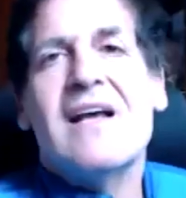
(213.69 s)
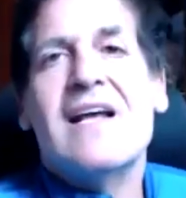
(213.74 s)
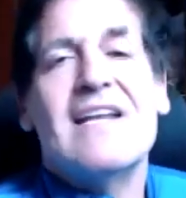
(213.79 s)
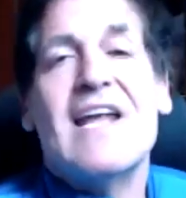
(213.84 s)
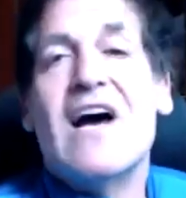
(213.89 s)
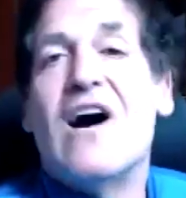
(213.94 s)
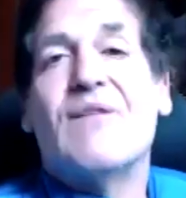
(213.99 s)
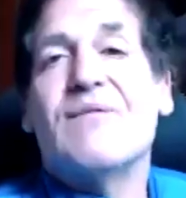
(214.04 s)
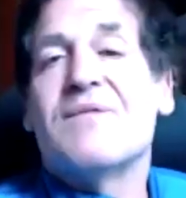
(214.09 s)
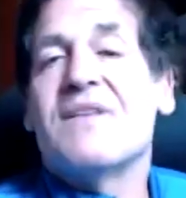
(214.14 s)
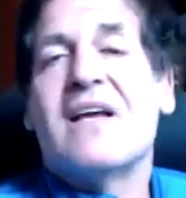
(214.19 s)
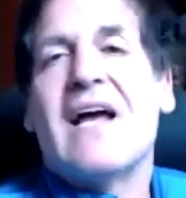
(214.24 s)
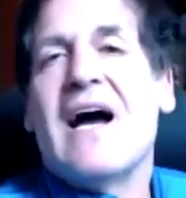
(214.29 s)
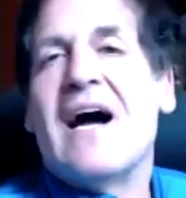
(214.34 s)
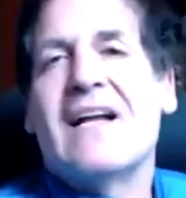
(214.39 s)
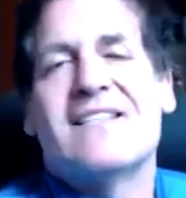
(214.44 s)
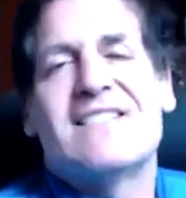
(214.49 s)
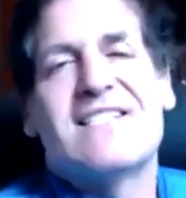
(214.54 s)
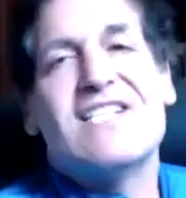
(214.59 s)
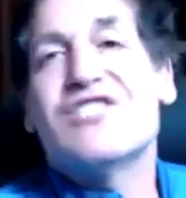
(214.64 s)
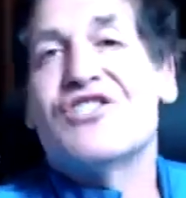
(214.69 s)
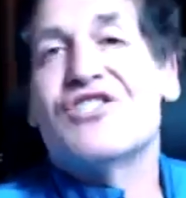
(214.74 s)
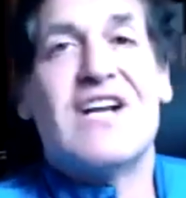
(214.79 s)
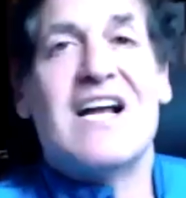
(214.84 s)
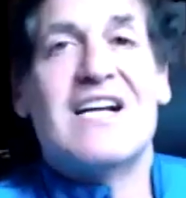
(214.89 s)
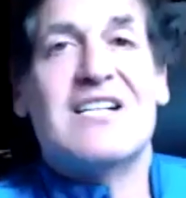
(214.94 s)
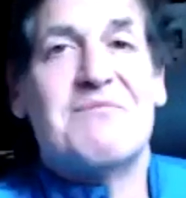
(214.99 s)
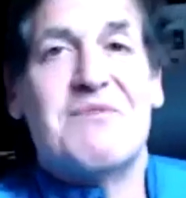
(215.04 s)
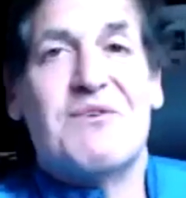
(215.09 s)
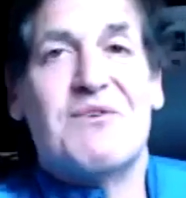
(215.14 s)
Now, it didn't turn
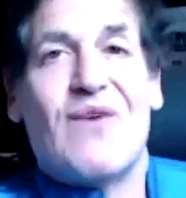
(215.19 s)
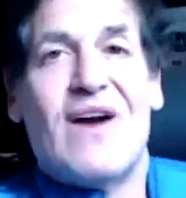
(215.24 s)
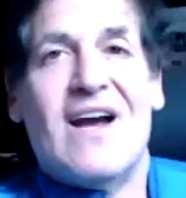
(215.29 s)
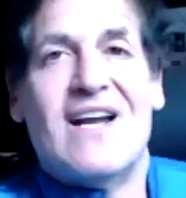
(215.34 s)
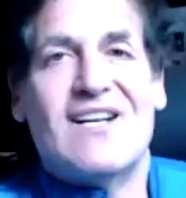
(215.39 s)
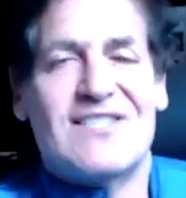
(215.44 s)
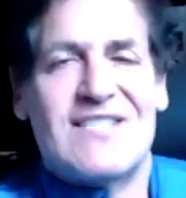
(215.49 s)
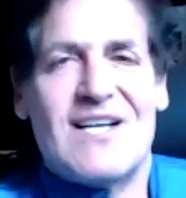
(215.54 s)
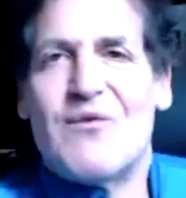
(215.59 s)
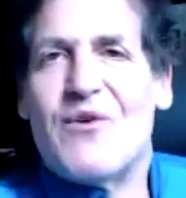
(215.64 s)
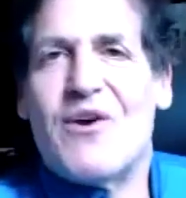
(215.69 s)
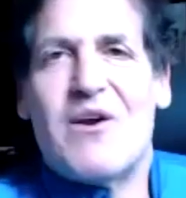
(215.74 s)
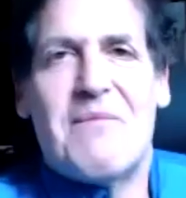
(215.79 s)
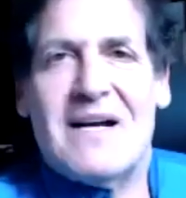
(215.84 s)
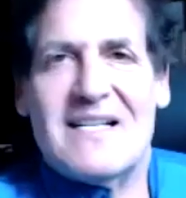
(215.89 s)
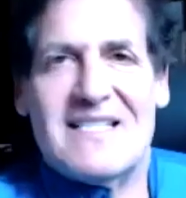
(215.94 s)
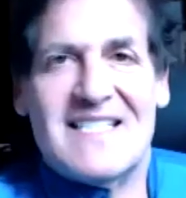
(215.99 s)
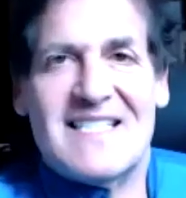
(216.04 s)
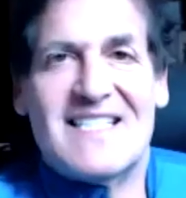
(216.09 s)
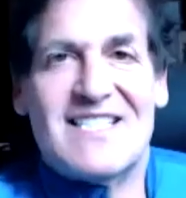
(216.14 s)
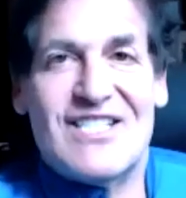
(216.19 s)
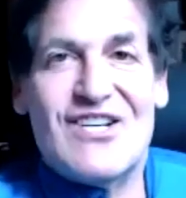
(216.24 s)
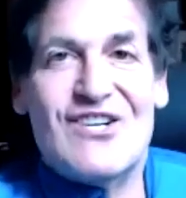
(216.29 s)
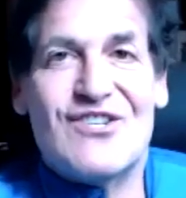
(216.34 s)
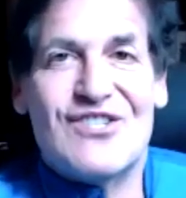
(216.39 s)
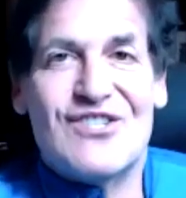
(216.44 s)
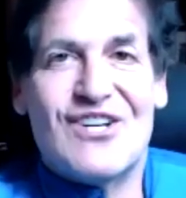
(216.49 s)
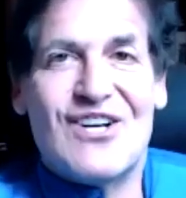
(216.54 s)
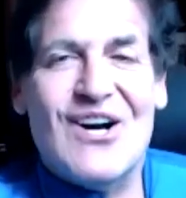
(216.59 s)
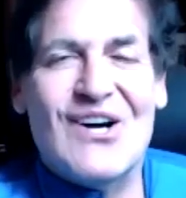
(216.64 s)
out to be right, because I wrote about 6
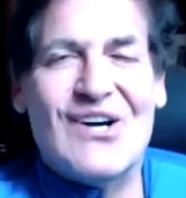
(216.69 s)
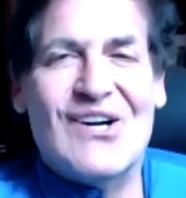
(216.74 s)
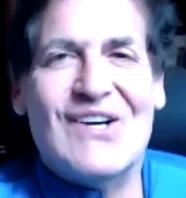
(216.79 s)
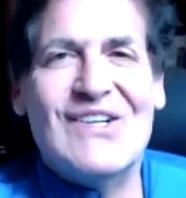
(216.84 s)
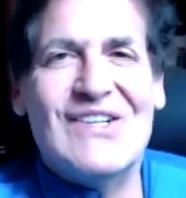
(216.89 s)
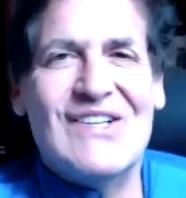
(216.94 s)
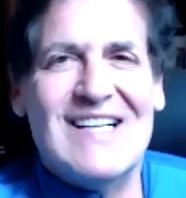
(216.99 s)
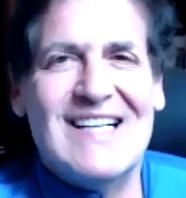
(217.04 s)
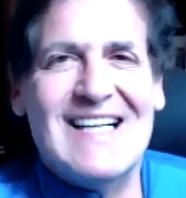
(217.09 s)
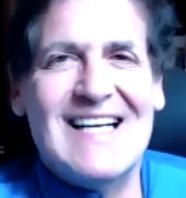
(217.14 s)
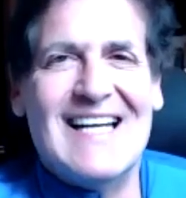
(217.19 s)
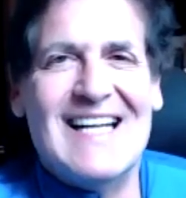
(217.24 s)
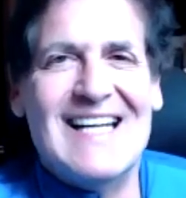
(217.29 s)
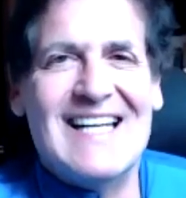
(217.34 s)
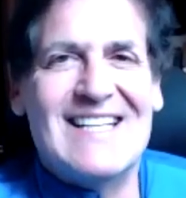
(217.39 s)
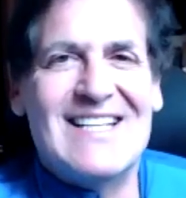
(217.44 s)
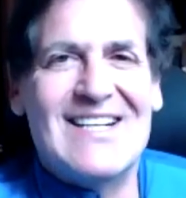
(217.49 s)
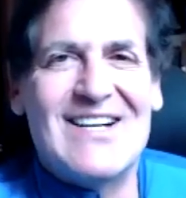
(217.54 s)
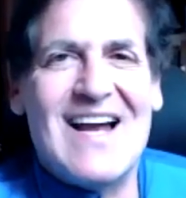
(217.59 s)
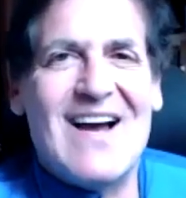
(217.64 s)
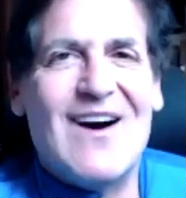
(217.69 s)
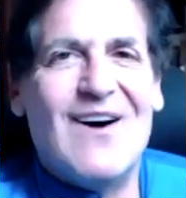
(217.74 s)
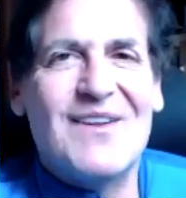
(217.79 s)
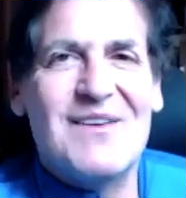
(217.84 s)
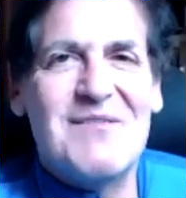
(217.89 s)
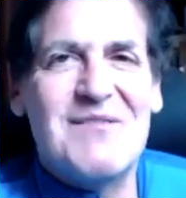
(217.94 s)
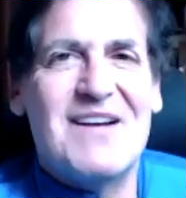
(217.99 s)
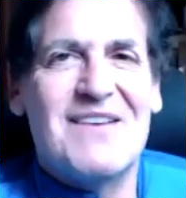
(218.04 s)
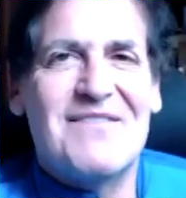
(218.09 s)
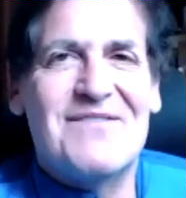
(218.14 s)
years ago, and there have only
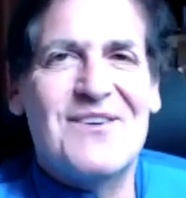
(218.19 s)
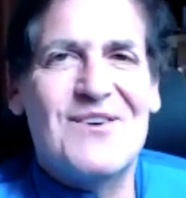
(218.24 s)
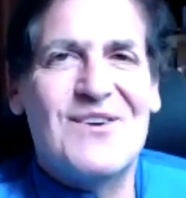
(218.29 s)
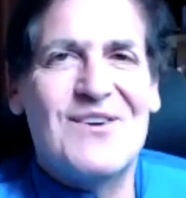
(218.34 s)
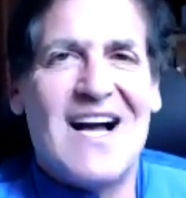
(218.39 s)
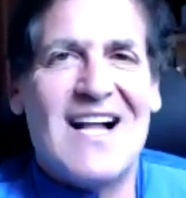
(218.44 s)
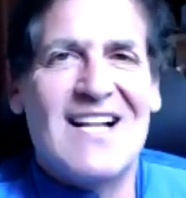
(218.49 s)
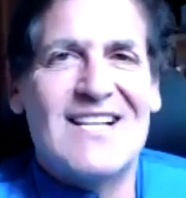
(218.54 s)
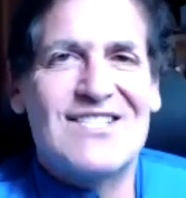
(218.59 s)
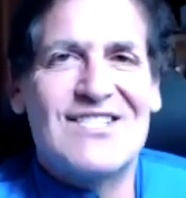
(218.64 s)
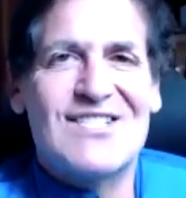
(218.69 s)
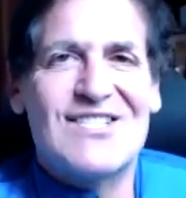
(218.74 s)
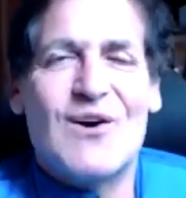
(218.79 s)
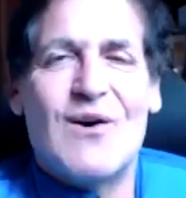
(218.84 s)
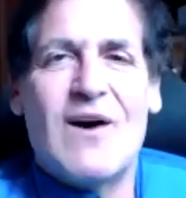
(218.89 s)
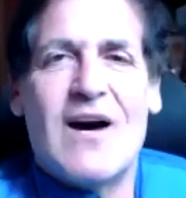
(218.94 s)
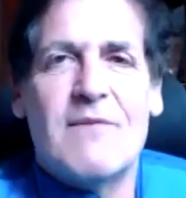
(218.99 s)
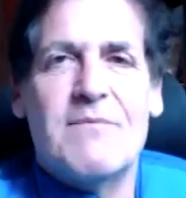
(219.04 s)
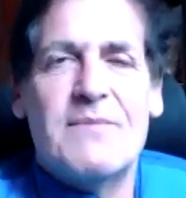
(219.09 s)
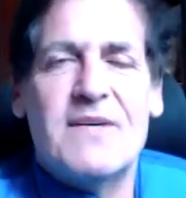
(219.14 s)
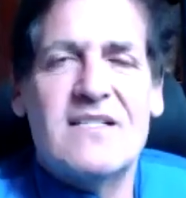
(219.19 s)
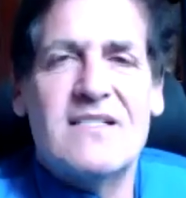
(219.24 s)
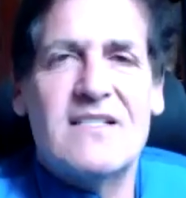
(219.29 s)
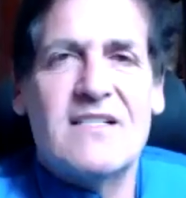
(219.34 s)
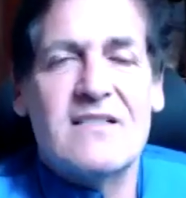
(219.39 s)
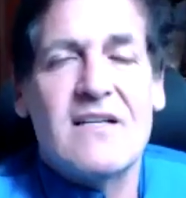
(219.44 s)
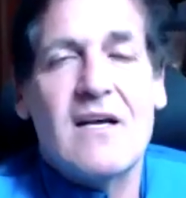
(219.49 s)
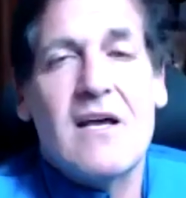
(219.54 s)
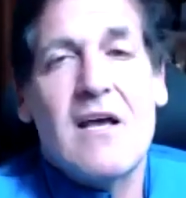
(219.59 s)
been a few colleges go out of business.